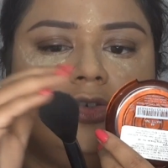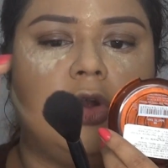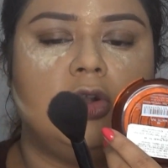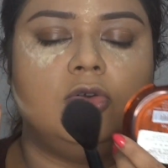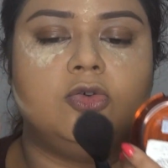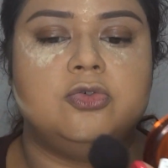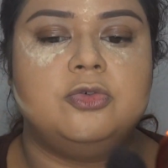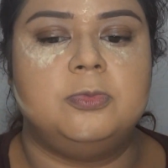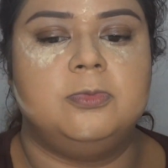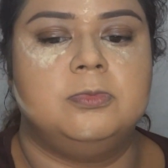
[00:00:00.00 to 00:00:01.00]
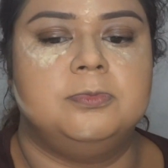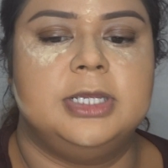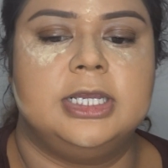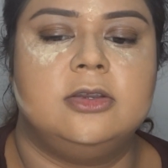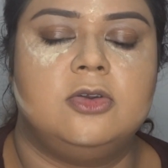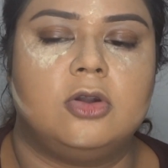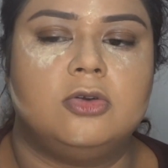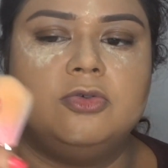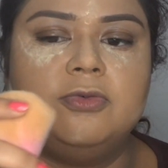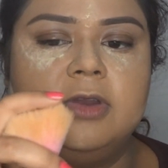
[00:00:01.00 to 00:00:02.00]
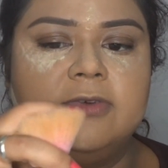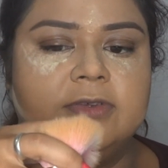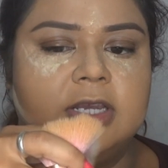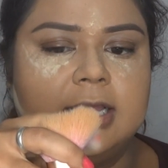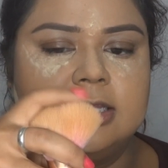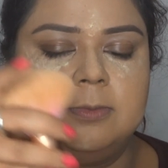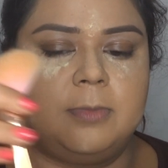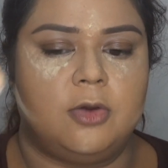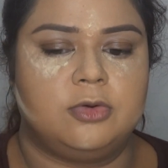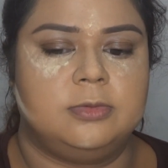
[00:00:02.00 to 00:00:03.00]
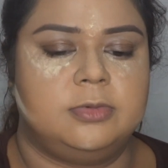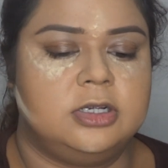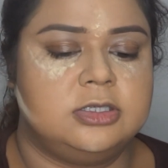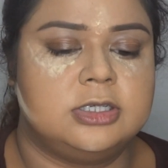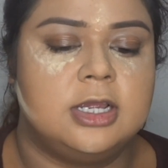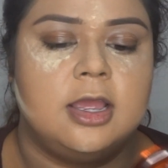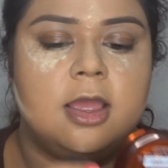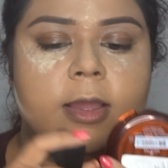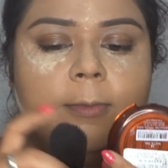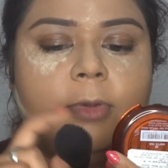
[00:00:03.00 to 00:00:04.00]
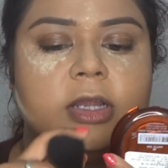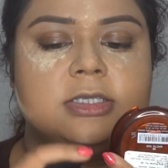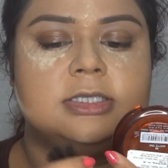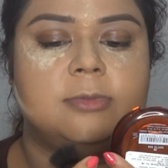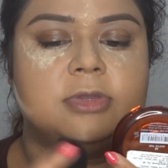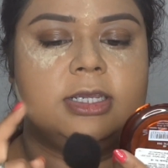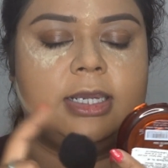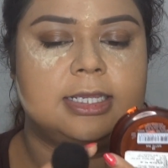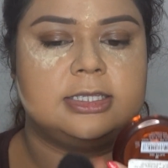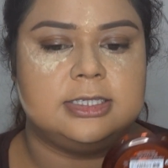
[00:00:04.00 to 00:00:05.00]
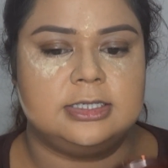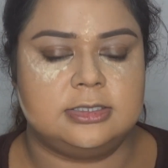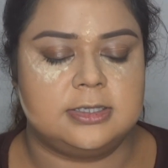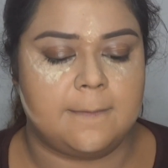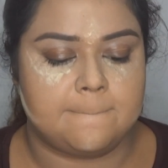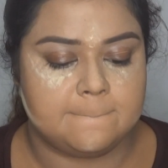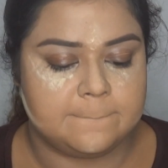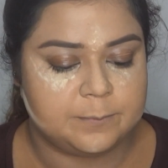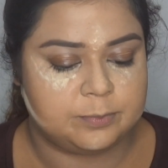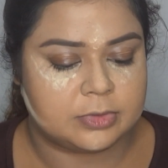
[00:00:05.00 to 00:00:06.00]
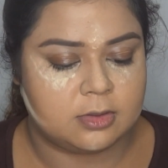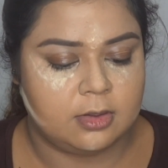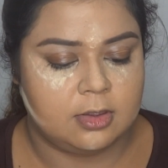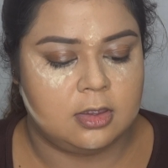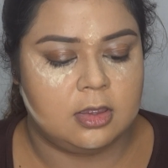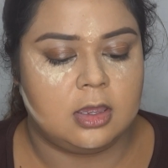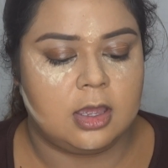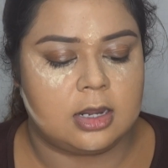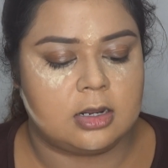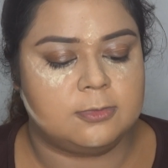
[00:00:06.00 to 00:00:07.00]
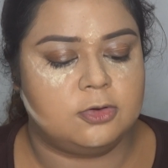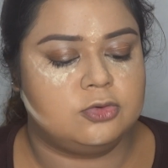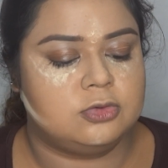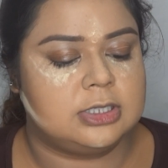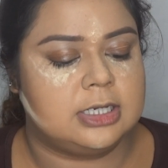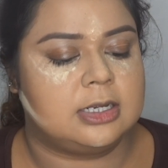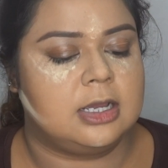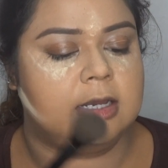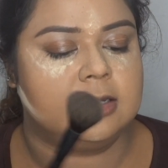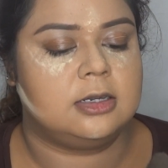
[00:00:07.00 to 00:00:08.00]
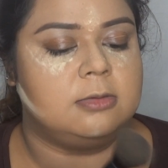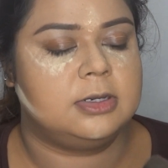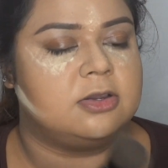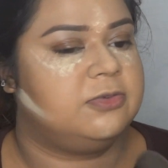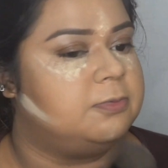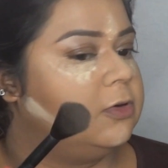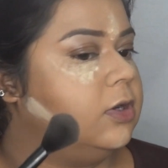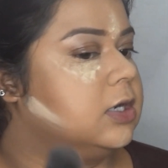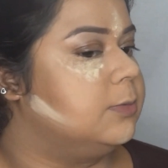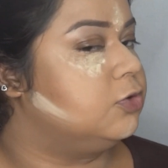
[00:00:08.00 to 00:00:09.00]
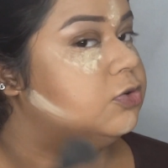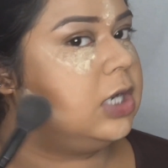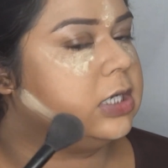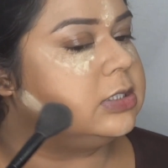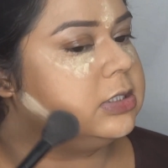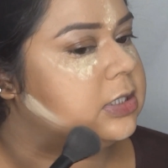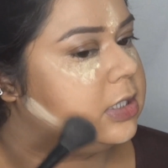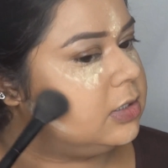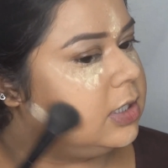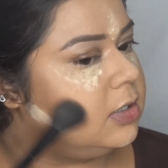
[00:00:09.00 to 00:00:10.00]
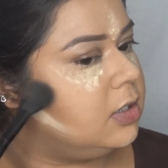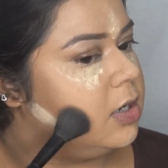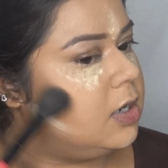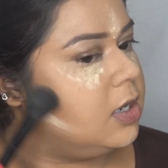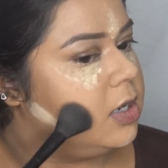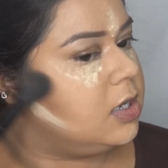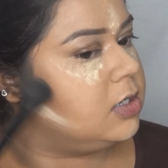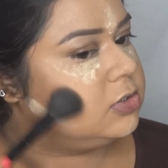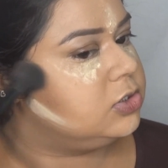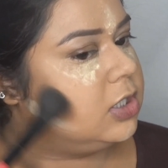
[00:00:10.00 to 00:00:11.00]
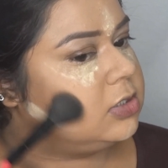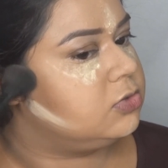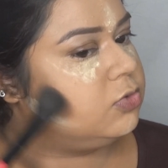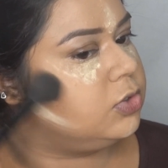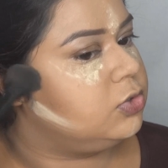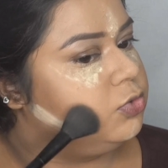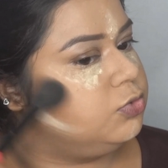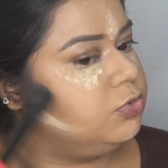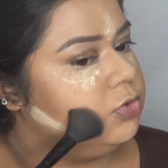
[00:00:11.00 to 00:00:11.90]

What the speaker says: not too big, not too fluffy like the powder brush, but something like this. And I'm going to take a little bit of product, I'm going to dust it, and then just going to